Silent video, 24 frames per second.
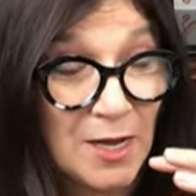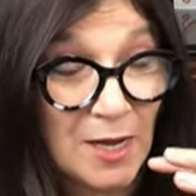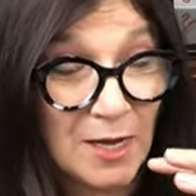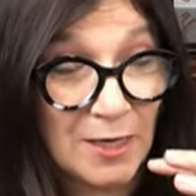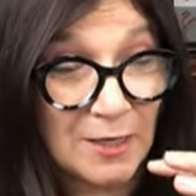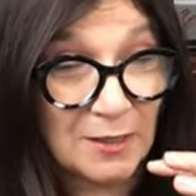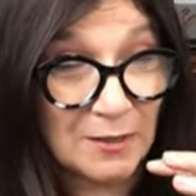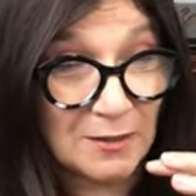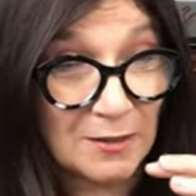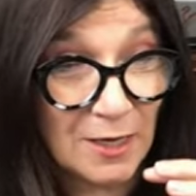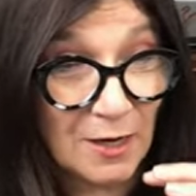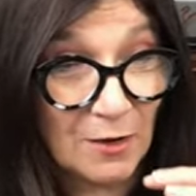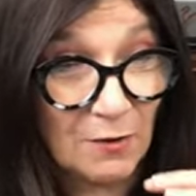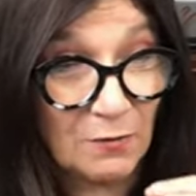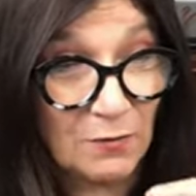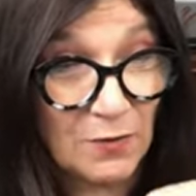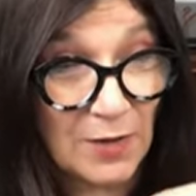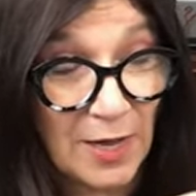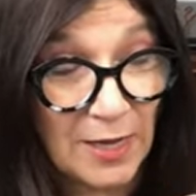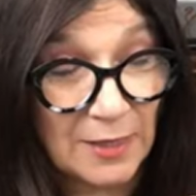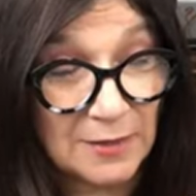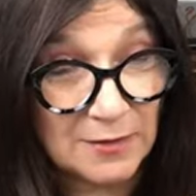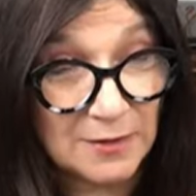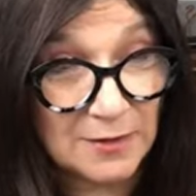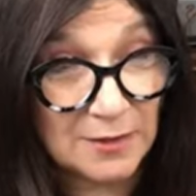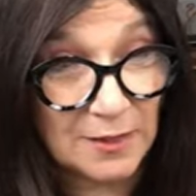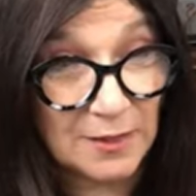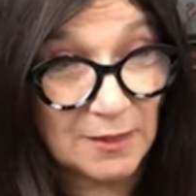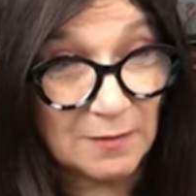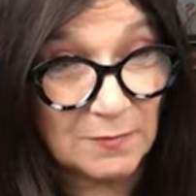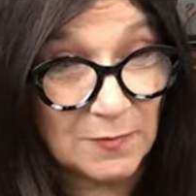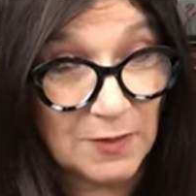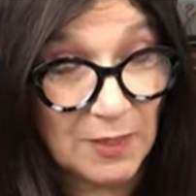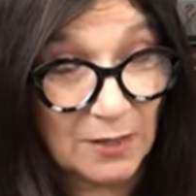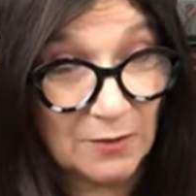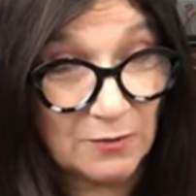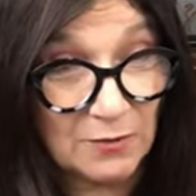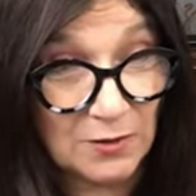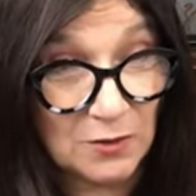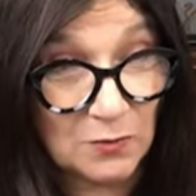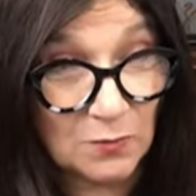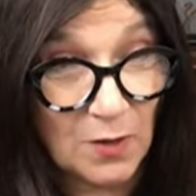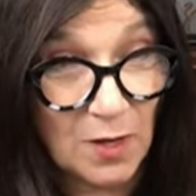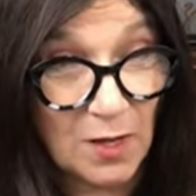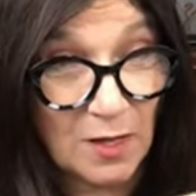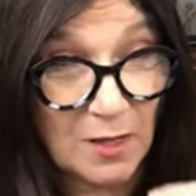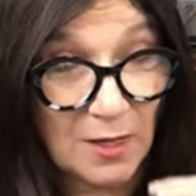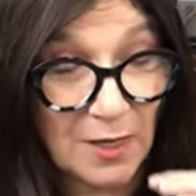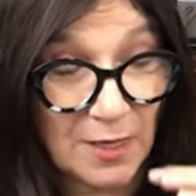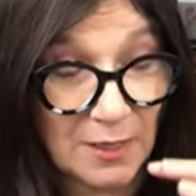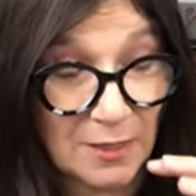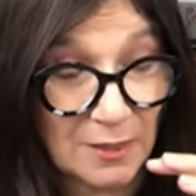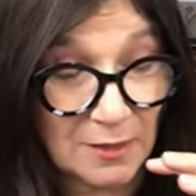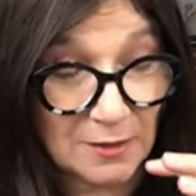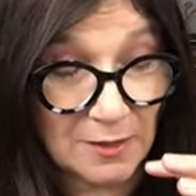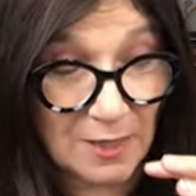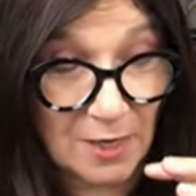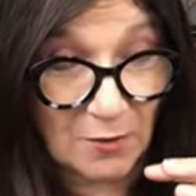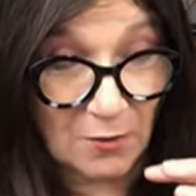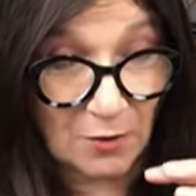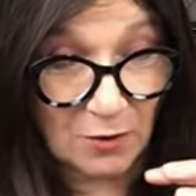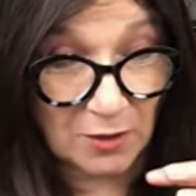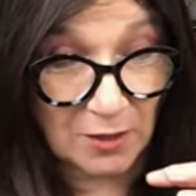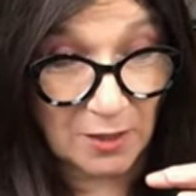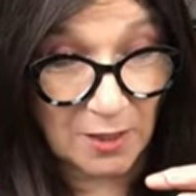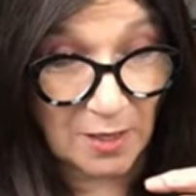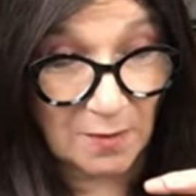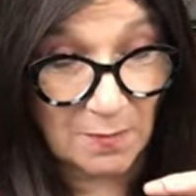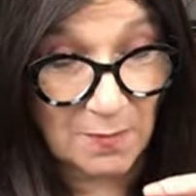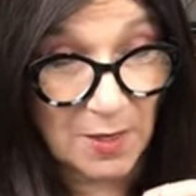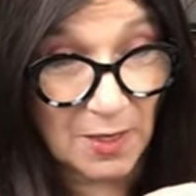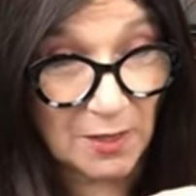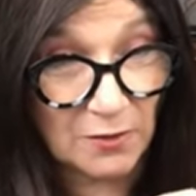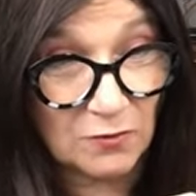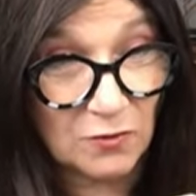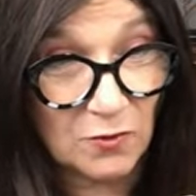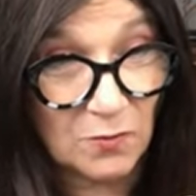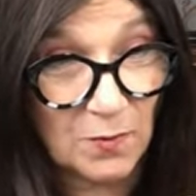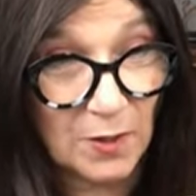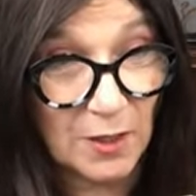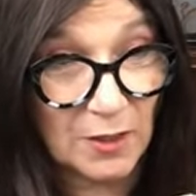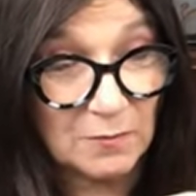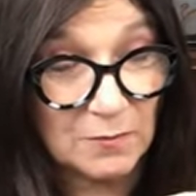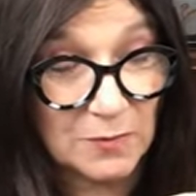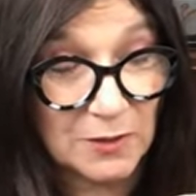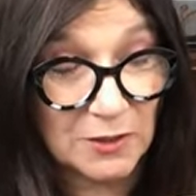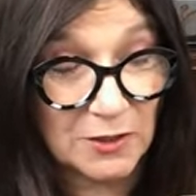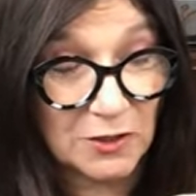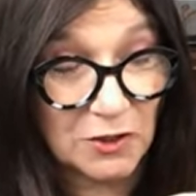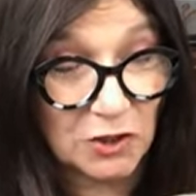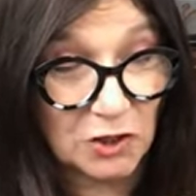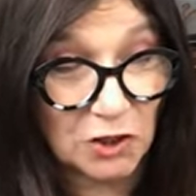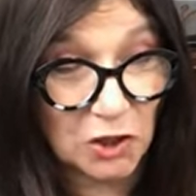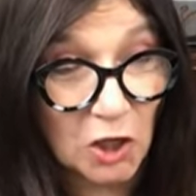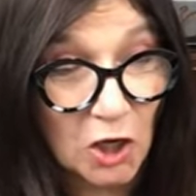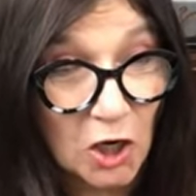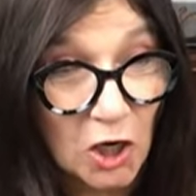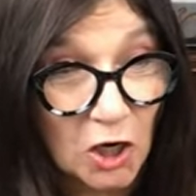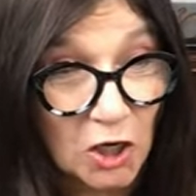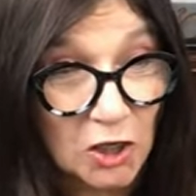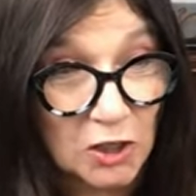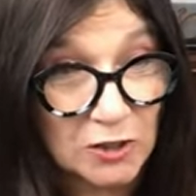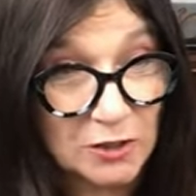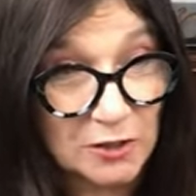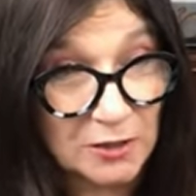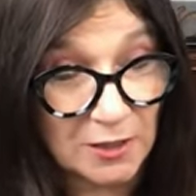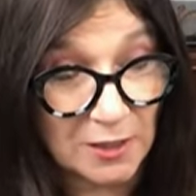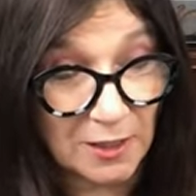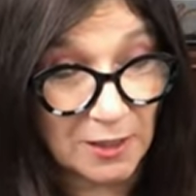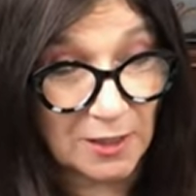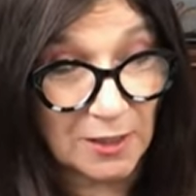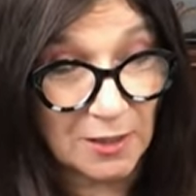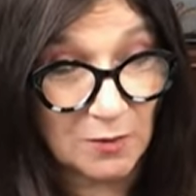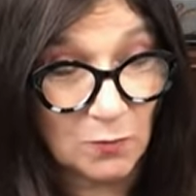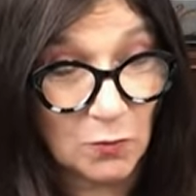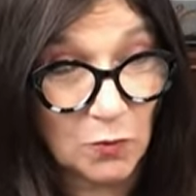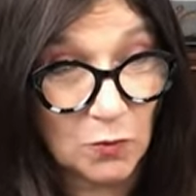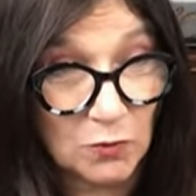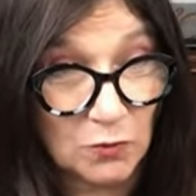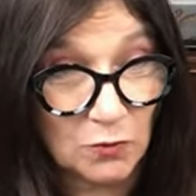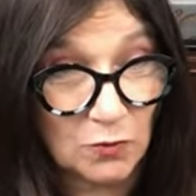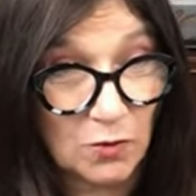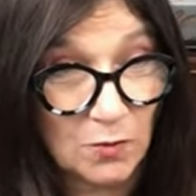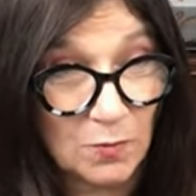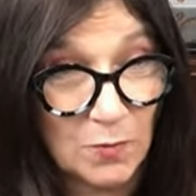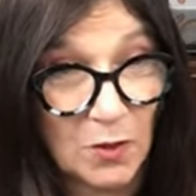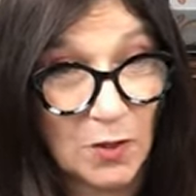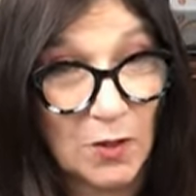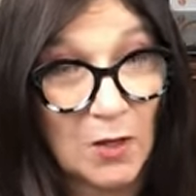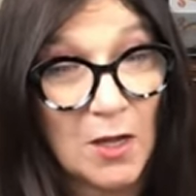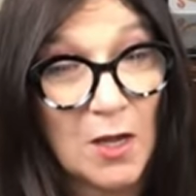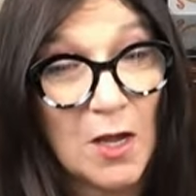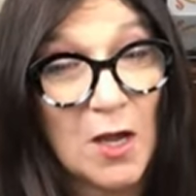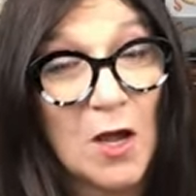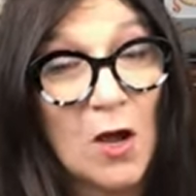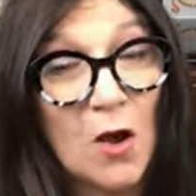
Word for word: and allow that to come down as well and allow our gut microbiome to start getting more normal.